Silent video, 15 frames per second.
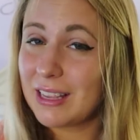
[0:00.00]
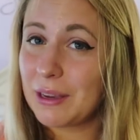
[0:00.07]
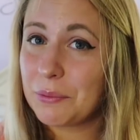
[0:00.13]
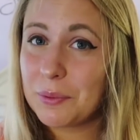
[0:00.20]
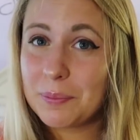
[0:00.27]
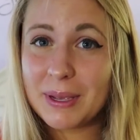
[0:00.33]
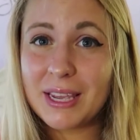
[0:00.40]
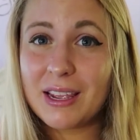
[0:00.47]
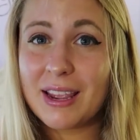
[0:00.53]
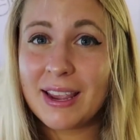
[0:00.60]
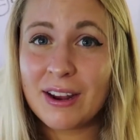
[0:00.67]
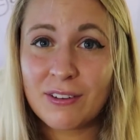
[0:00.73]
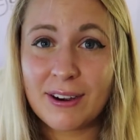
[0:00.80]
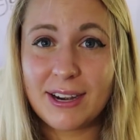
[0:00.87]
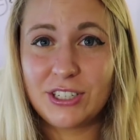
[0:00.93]
That would be
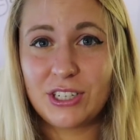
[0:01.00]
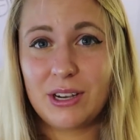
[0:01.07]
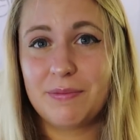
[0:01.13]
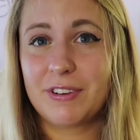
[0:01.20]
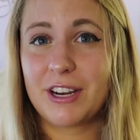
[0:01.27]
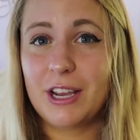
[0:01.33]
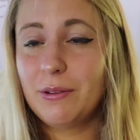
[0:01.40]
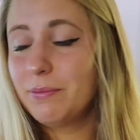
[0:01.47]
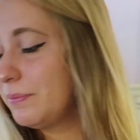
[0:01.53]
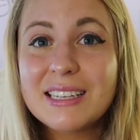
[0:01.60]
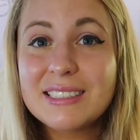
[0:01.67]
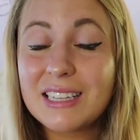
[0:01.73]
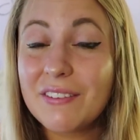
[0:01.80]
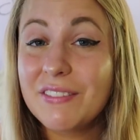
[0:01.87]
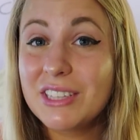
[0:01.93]
a great job for you.
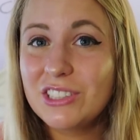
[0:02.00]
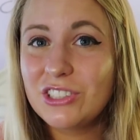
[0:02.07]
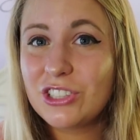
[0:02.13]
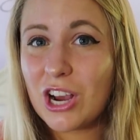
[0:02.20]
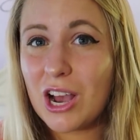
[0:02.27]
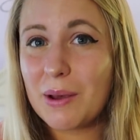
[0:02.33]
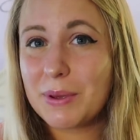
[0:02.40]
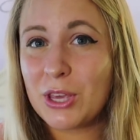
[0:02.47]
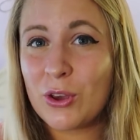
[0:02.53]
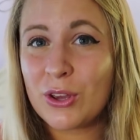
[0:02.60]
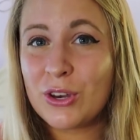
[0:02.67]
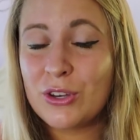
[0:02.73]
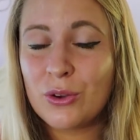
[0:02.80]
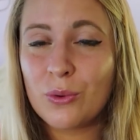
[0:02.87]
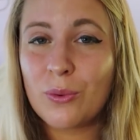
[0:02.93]
The seventh job you
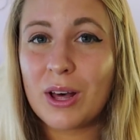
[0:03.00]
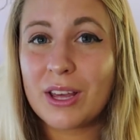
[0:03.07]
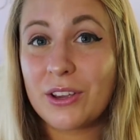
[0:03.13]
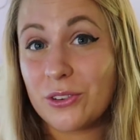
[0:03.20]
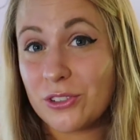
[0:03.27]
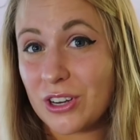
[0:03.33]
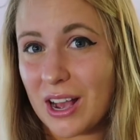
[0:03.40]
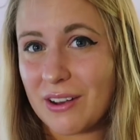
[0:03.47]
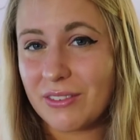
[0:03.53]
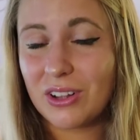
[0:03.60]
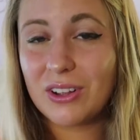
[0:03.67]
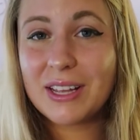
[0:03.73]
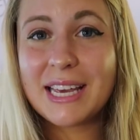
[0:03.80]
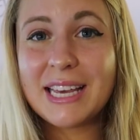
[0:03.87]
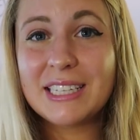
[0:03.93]
can do while you
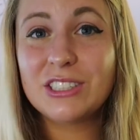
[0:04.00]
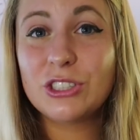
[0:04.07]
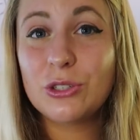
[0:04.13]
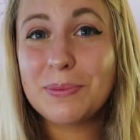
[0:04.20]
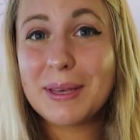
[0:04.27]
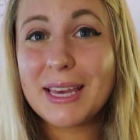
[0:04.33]
travel is to